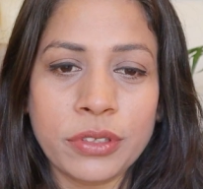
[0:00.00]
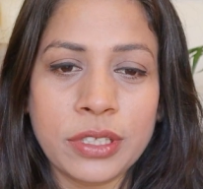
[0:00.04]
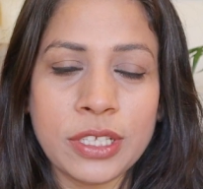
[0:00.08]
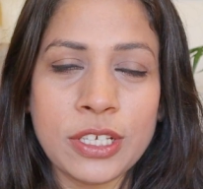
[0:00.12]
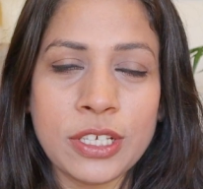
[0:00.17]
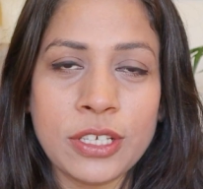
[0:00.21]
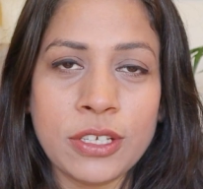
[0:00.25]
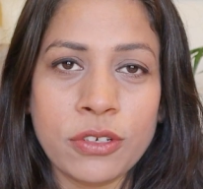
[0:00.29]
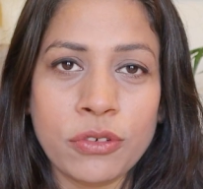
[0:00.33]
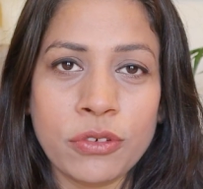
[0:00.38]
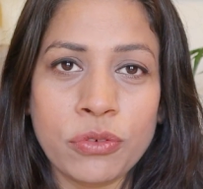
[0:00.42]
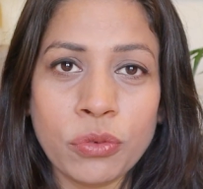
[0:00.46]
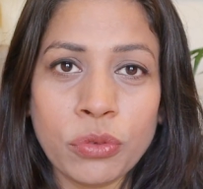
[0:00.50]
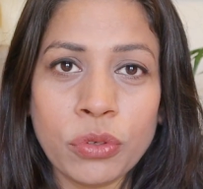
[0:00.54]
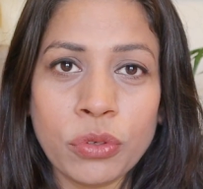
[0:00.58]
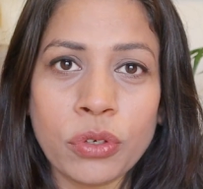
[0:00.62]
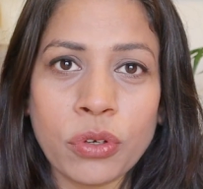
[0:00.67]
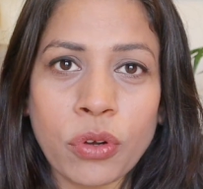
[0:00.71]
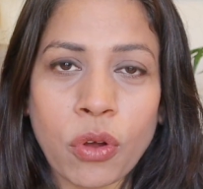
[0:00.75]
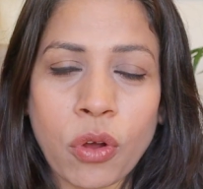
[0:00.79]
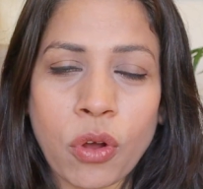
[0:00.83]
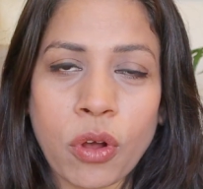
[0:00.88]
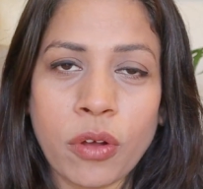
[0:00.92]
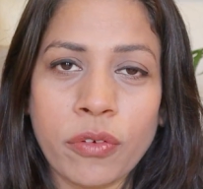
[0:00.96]
the
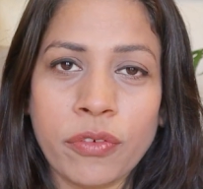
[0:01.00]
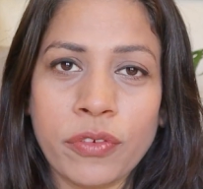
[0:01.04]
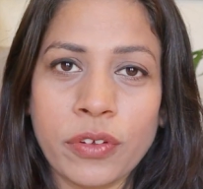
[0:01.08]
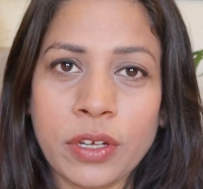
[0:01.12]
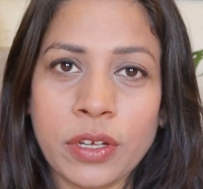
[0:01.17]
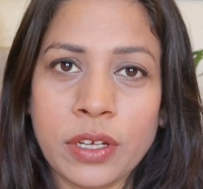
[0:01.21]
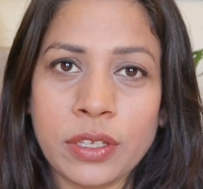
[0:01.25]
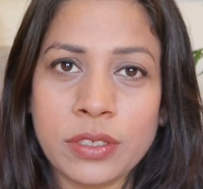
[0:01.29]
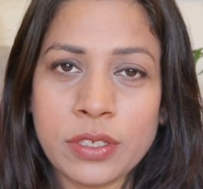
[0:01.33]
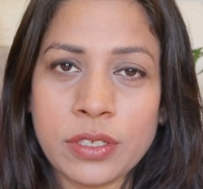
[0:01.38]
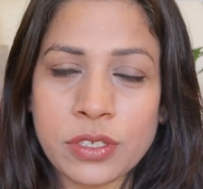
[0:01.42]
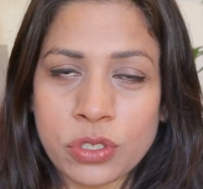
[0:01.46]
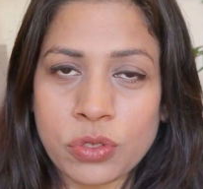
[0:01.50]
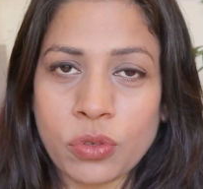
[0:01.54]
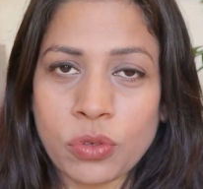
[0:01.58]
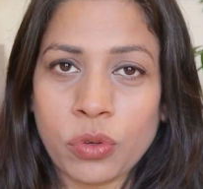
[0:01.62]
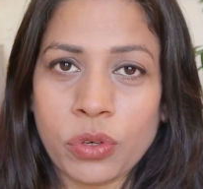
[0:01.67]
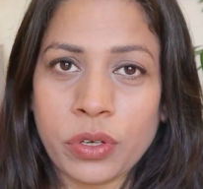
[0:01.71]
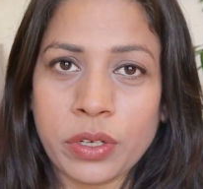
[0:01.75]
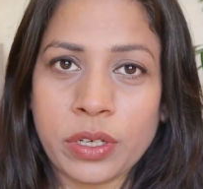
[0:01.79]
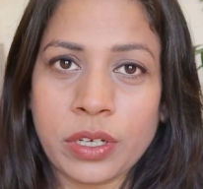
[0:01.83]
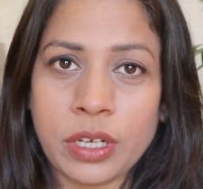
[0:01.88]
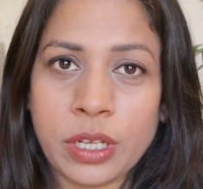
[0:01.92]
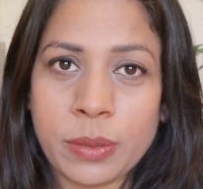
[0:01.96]
ruler of this
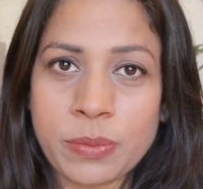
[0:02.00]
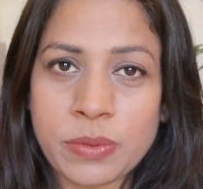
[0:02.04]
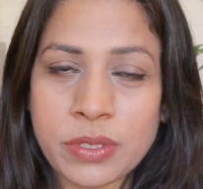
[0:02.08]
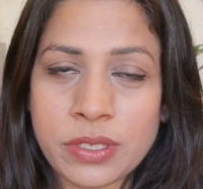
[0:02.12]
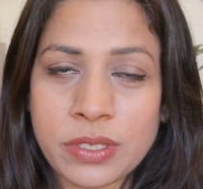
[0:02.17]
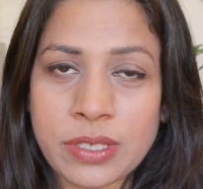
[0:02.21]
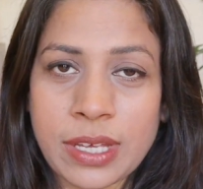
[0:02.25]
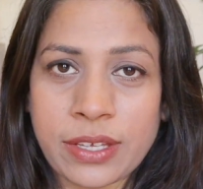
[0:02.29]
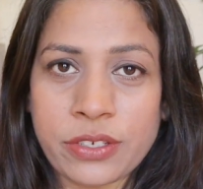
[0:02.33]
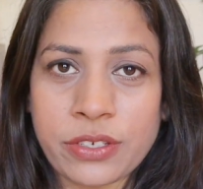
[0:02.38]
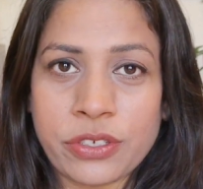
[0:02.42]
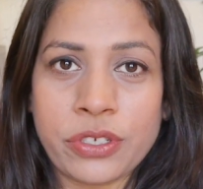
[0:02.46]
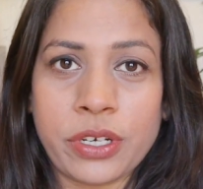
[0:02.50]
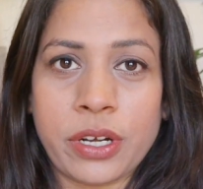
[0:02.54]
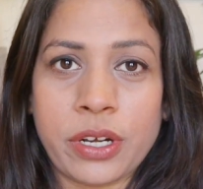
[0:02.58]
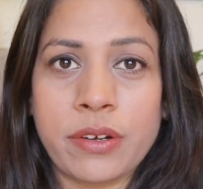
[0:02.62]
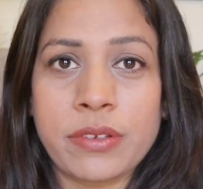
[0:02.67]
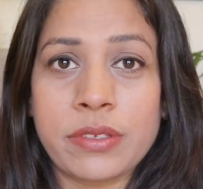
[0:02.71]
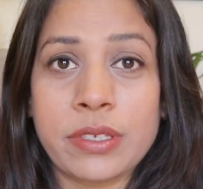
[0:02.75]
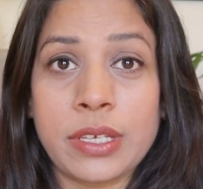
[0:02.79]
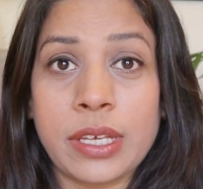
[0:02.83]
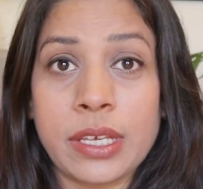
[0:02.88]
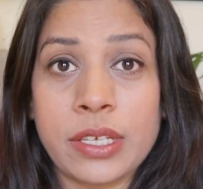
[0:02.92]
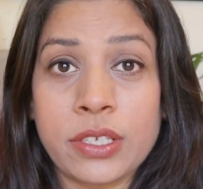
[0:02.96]
solar eclipse in
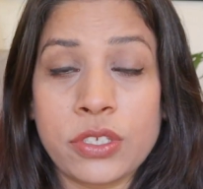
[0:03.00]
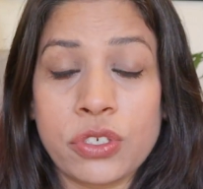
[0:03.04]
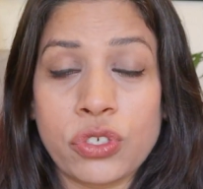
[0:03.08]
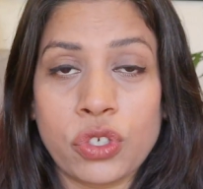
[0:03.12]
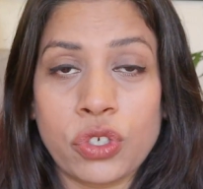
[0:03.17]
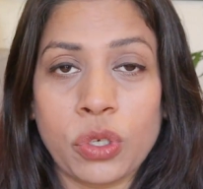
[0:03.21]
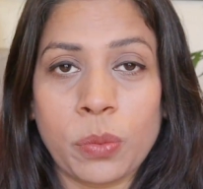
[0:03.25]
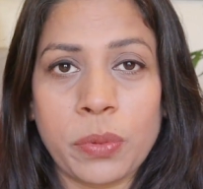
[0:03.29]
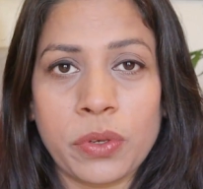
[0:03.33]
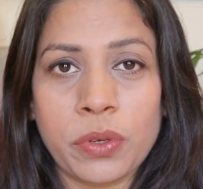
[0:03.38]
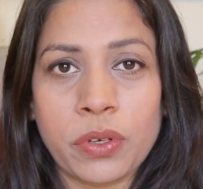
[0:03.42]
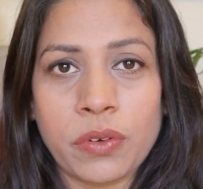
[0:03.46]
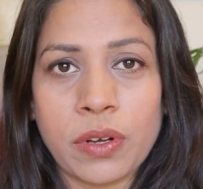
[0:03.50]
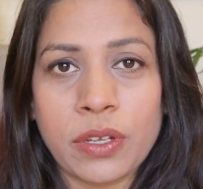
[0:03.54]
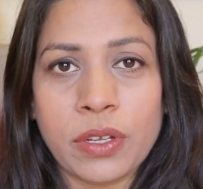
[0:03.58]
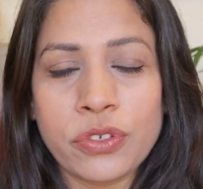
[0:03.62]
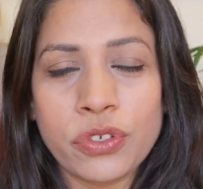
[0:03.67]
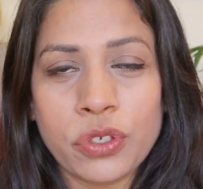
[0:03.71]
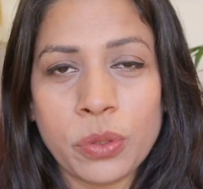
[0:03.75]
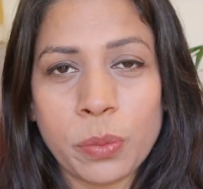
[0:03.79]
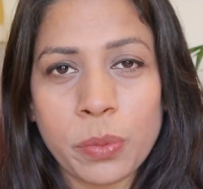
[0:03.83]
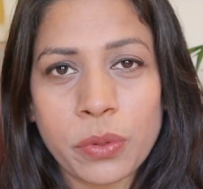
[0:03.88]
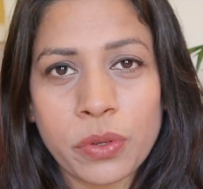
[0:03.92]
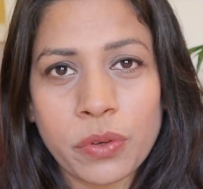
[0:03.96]
Sagittarius is Jupiter,
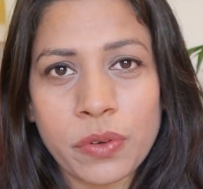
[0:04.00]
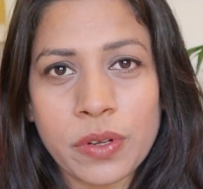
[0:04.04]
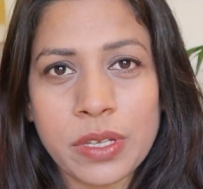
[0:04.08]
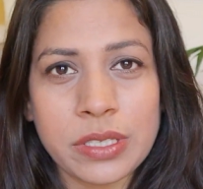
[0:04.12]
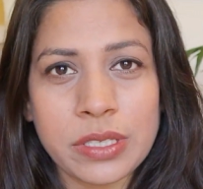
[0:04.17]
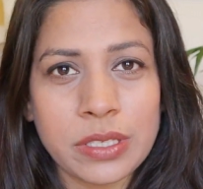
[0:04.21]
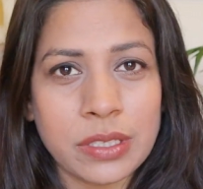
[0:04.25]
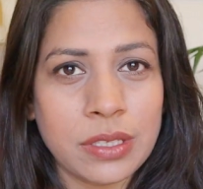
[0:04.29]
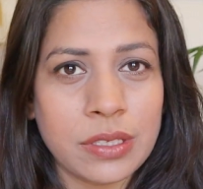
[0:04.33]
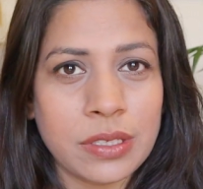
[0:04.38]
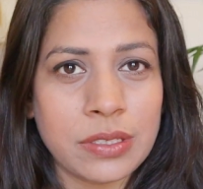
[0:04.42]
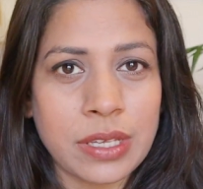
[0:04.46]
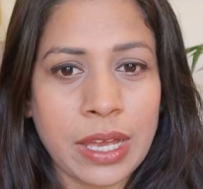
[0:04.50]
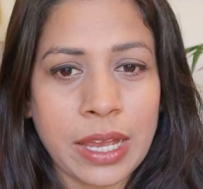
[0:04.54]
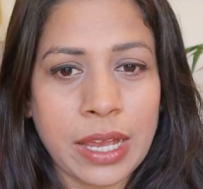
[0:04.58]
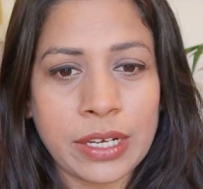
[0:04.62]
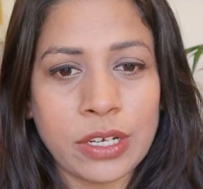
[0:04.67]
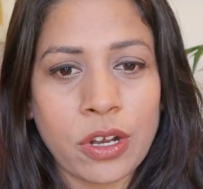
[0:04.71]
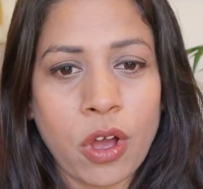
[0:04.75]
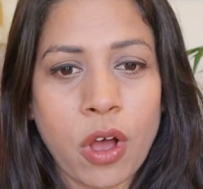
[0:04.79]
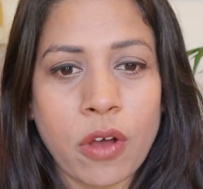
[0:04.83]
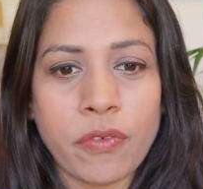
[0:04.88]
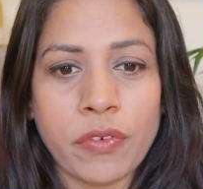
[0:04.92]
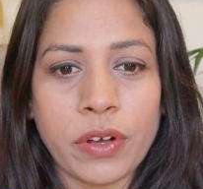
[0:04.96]
and Jupiter is in the
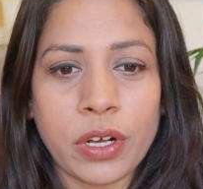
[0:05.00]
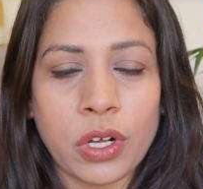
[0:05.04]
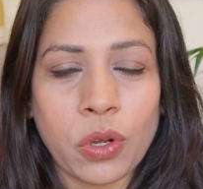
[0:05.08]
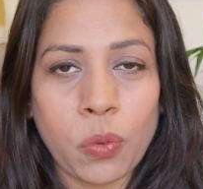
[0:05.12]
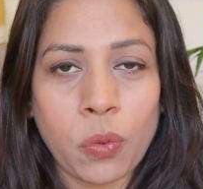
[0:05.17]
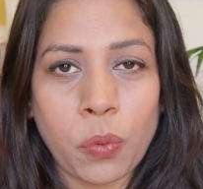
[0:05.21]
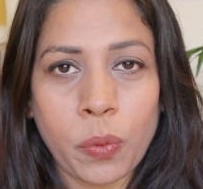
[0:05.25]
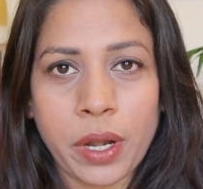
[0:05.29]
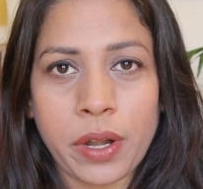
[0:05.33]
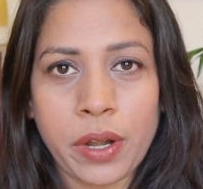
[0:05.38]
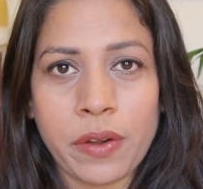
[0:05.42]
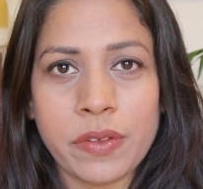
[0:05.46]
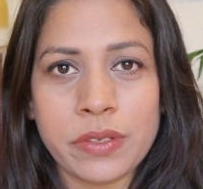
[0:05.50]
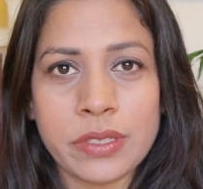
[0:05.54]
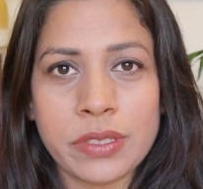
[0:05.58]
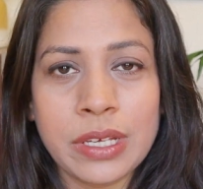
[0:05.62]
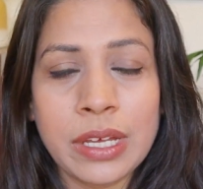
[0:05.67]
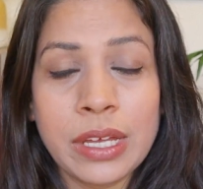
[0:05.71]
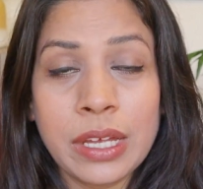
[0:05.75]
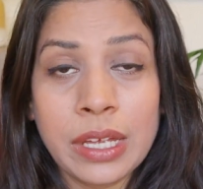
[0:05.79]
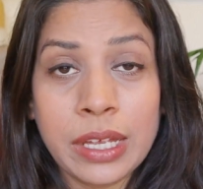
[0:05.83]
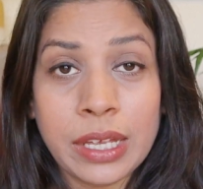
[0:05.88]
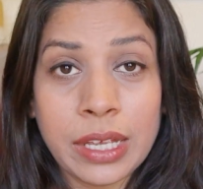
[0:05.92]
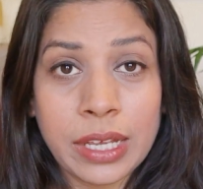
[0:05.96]
sign of Aquarius
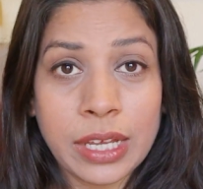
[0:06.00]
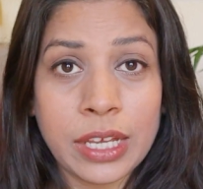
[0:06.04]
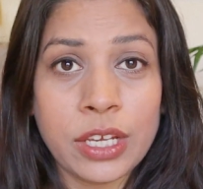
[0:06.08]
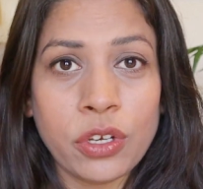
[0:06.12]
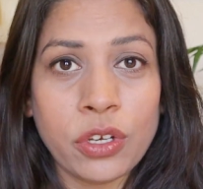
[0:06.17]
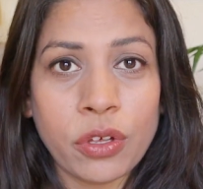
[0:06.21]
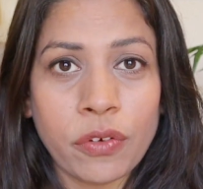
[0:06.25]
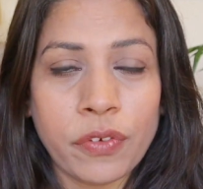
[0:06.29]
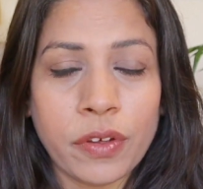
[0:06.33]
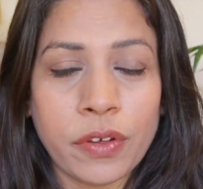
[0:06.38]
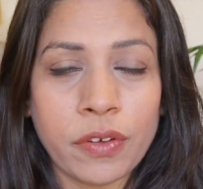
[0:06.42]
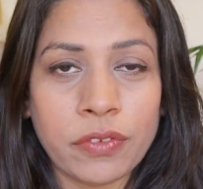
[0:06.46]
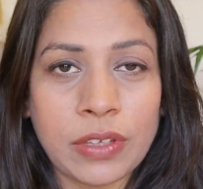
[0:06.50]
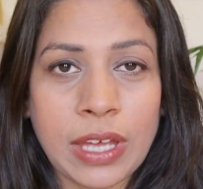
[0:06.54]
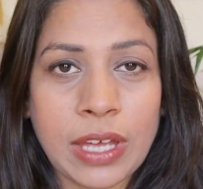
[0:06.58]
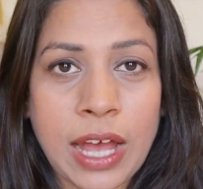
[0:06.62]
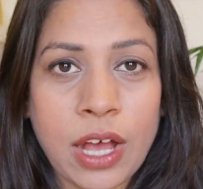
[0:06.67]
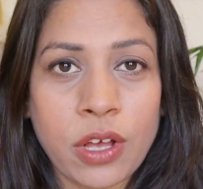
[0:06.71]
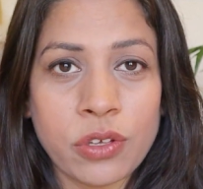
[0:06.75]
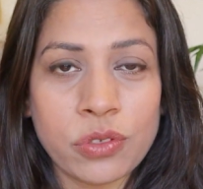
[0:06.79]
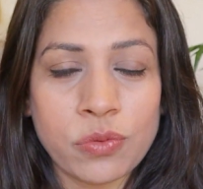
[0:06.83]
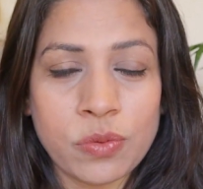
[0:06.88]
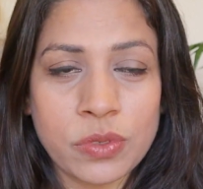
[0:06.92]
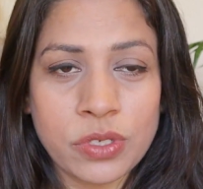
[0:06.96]
in your fifth
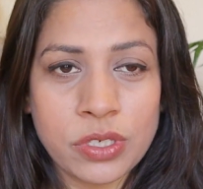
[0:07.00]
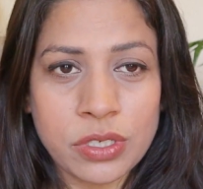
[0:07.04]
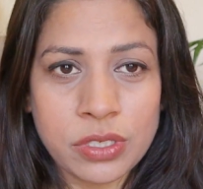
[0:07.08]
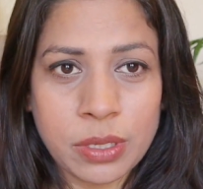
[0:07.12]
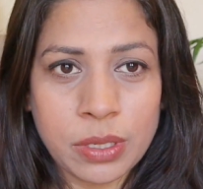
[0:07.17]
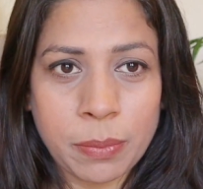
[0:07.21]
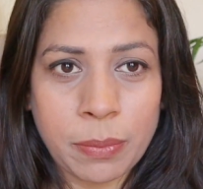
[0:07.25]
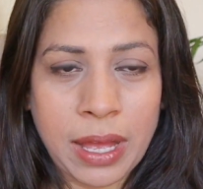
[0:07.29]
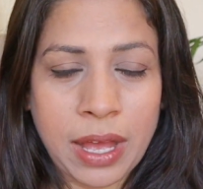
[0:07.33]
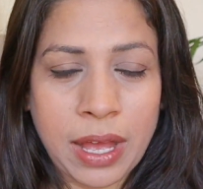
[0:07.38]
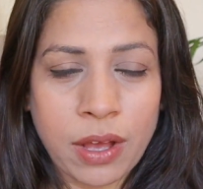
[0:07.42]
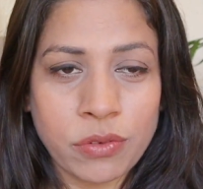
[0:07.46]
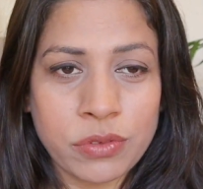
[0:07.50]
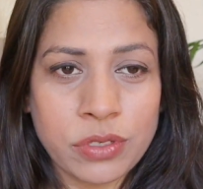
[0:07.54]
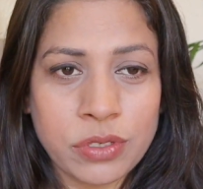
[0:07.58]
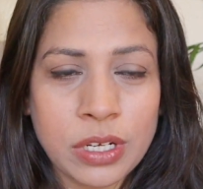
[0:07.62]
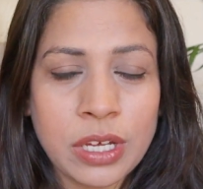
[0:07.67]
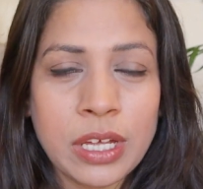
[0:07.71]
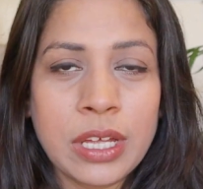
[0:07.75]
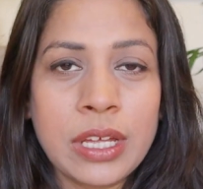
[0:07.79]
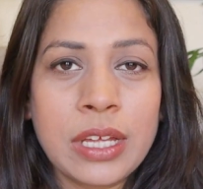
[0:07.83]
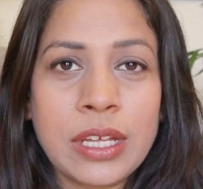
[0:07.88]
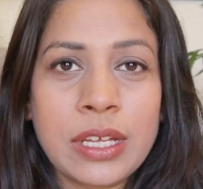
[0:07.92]
house, which is about